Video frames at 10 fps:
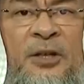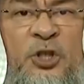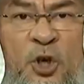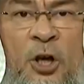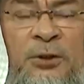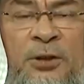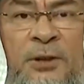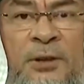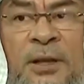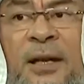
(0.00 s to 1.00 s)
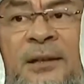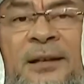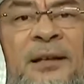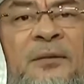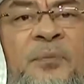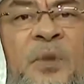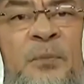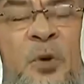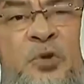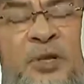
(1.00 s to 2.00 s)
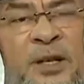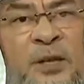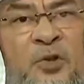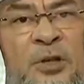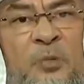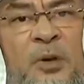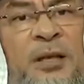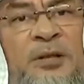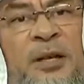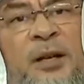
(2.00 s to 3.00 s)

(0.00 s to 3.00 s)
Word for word: shot and then posting it to someone else,